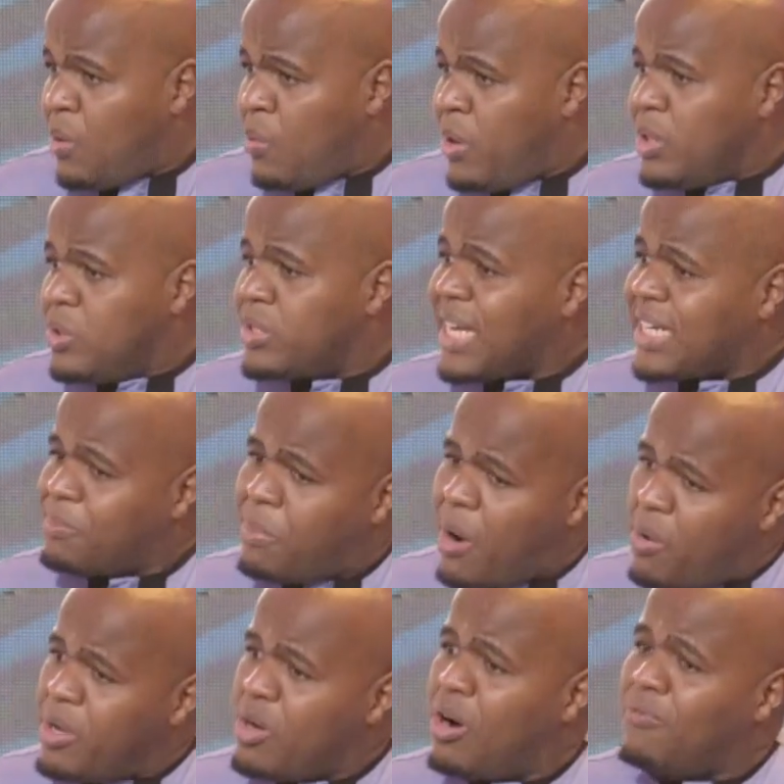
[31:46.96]
when you start
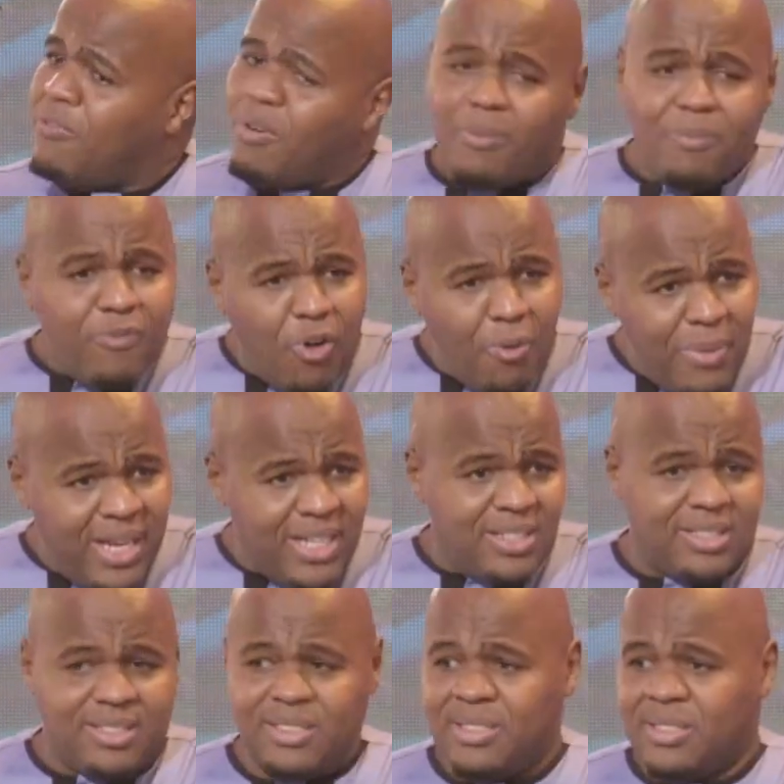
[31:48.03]
bowing on for
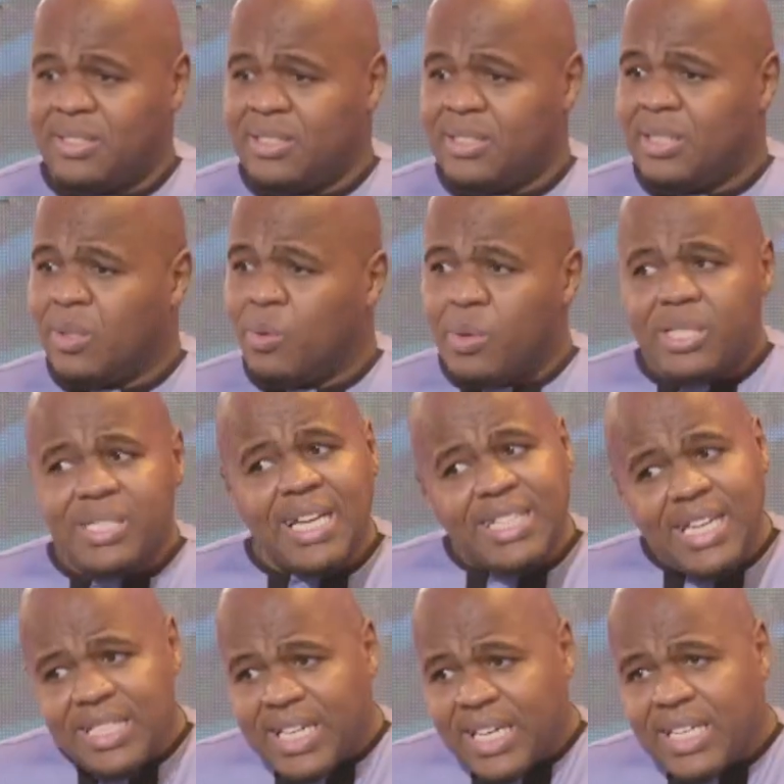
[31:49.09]
men, we start
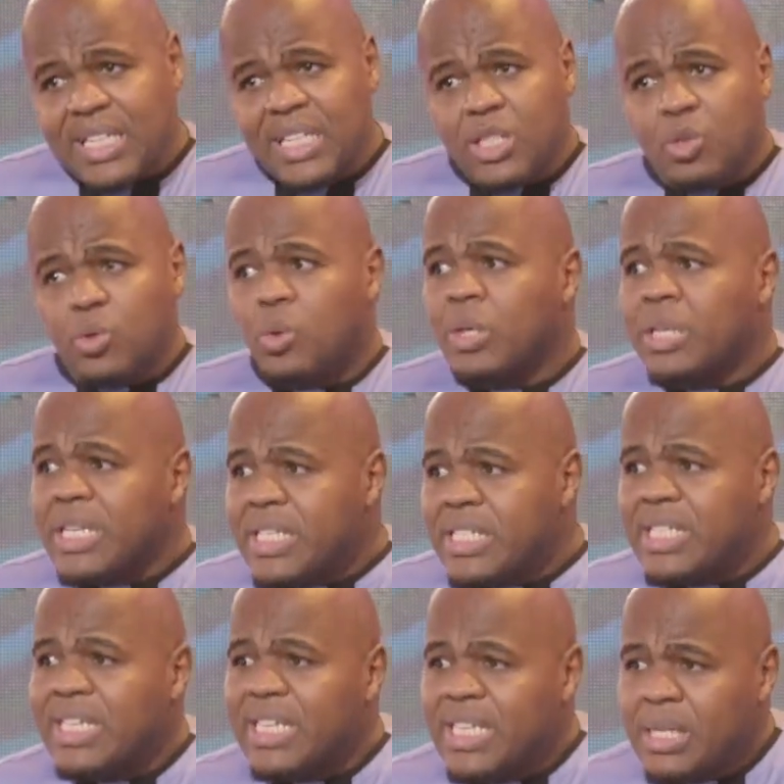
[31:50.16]
entering into
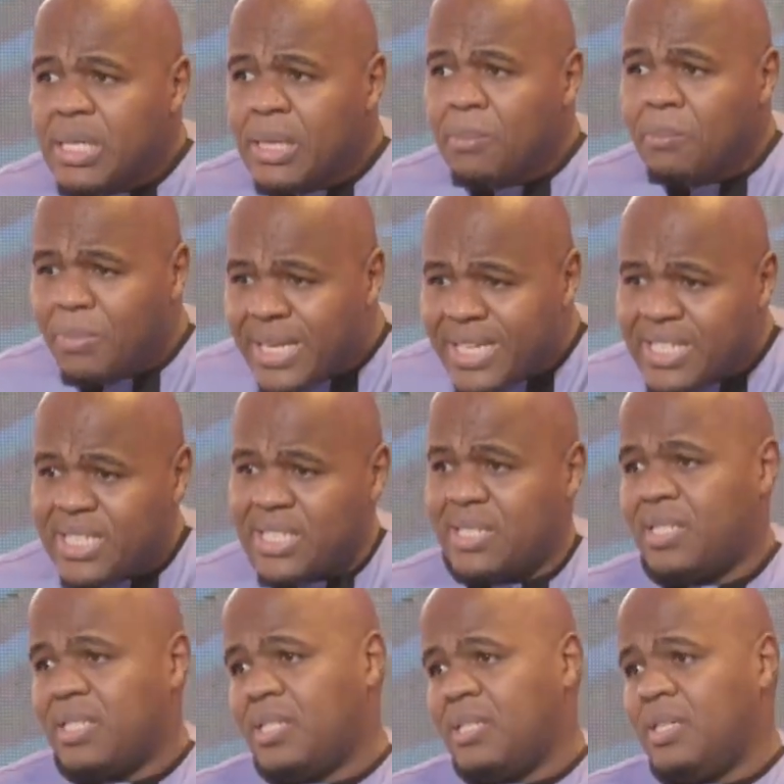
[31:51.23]
risky
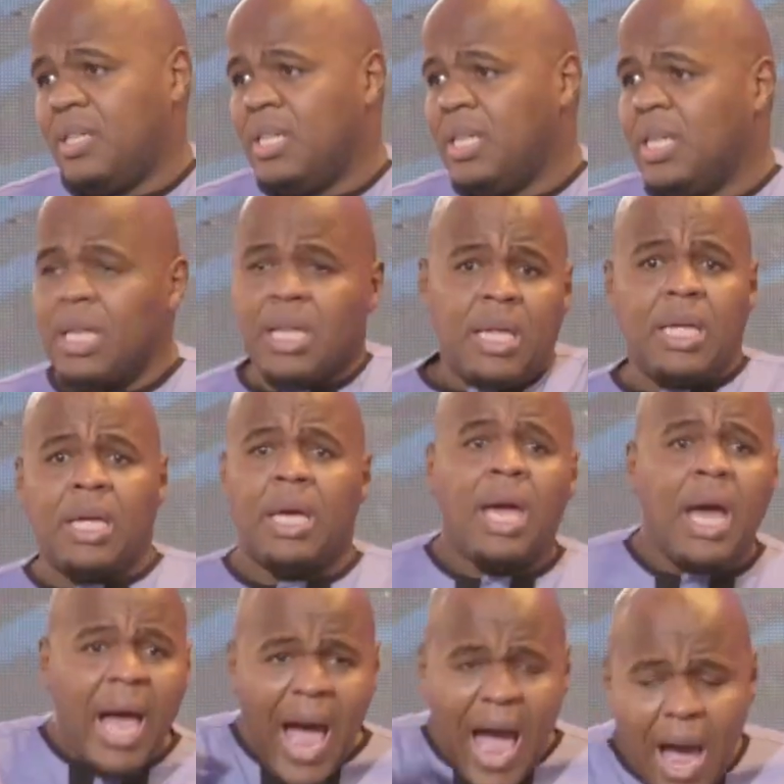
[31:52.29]
places.
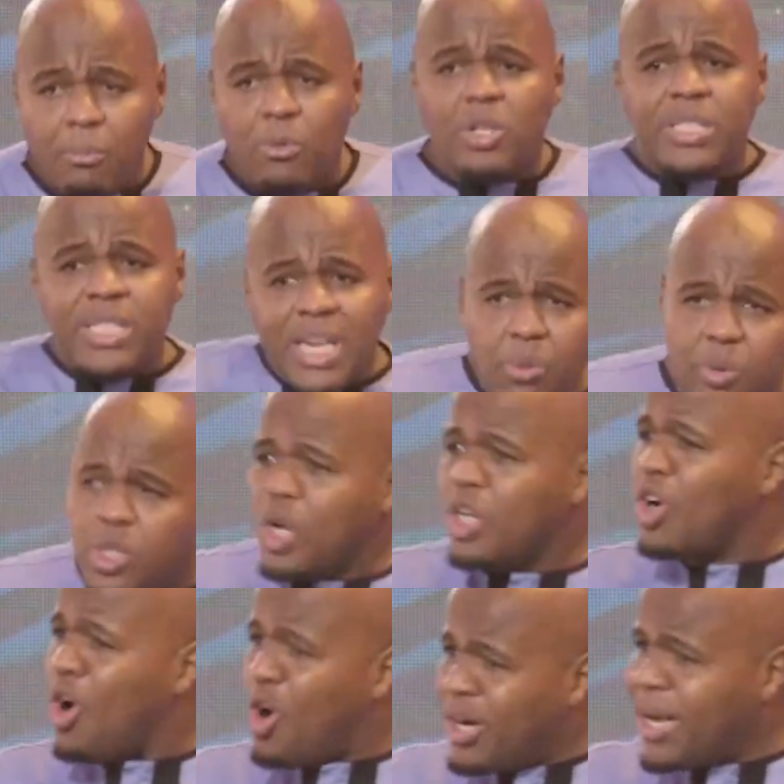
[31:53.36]
I'm not saying we don't
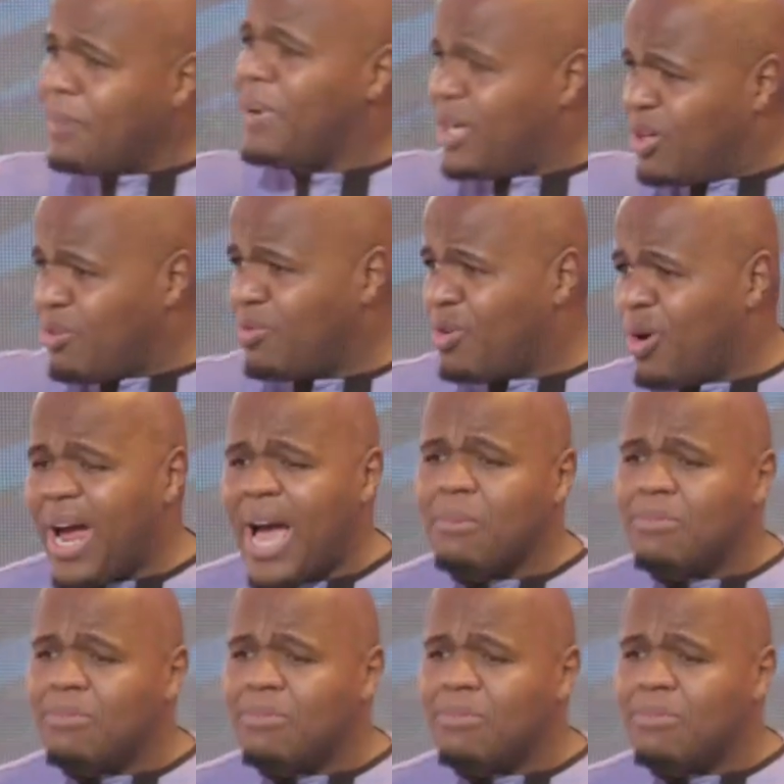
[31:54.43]
honor men of God. I'm